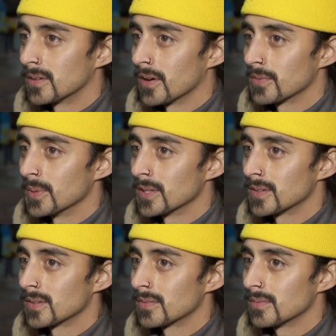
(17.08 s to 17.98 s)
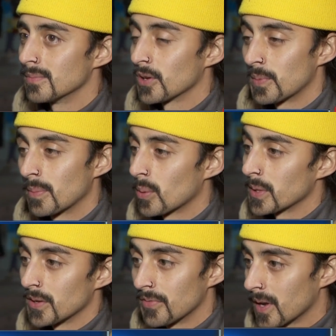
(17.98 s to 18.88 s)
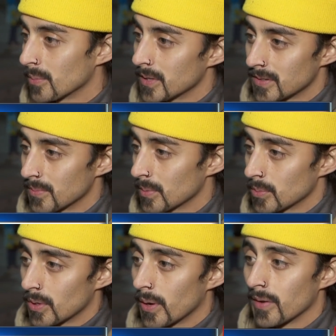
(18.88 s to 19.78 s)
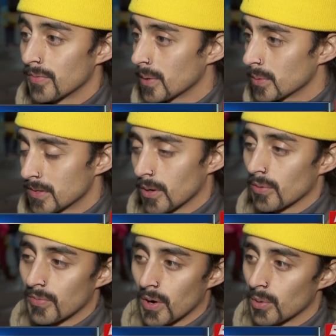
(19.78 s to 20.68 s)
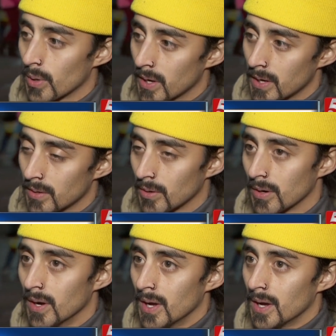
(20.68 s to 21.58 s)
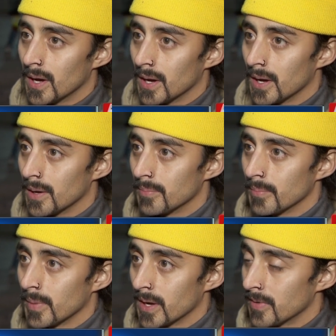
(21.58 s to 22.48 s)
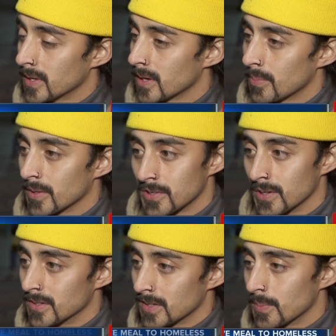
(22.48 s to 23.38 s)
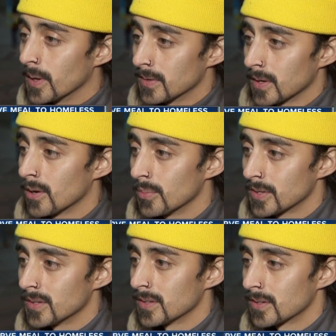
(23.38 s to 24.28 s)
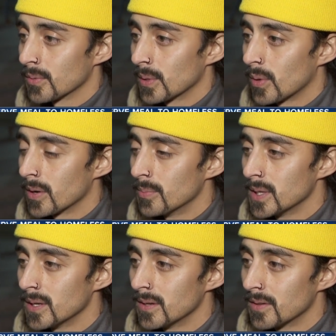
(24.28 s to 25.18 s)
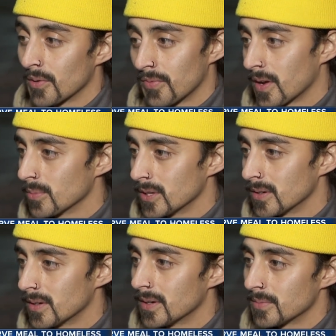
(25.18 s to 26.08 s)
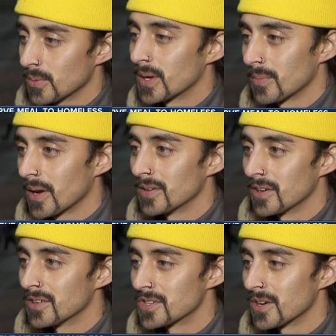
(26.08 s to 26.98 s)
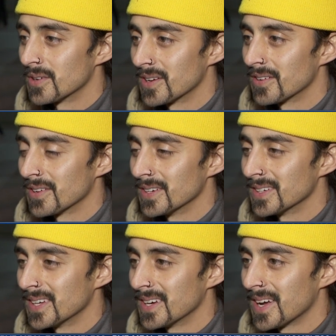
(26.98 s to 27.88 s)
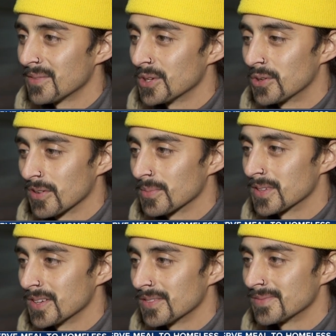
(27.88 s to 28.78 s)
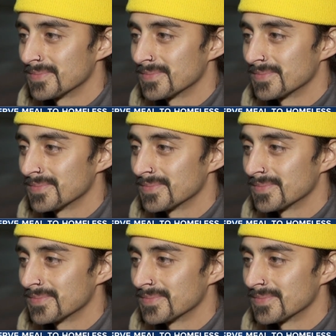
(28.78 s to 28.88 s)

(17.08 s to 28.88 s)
Christmas, most people are with their families. Some people don't have families or are far away or um, might have ended up on the streets experiencing homelessness. So we want to be their family. Um, so we come down here to share dinner and, and have a good Christmas Eve.